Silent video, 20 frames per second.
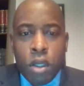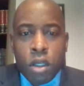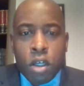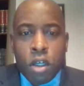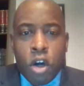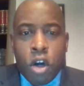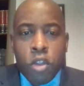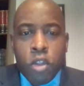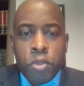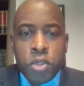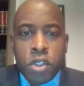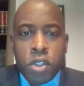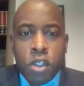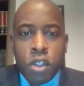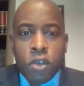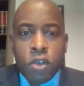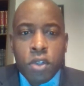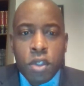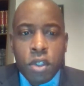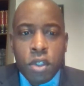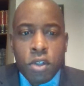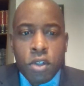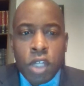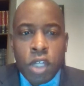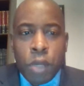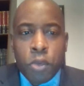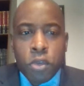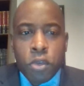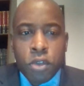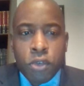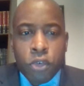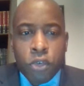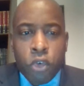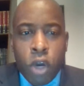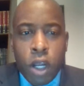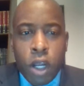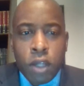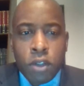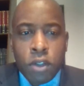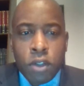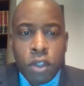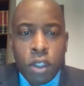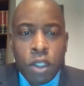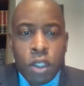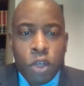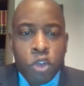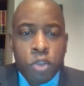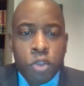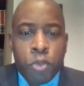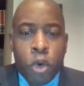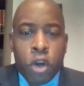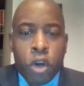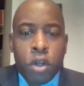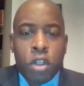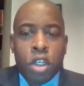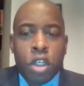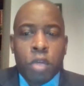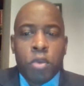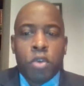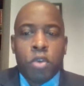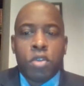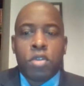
called themselves the disciples of Christ, and then there was Barton W.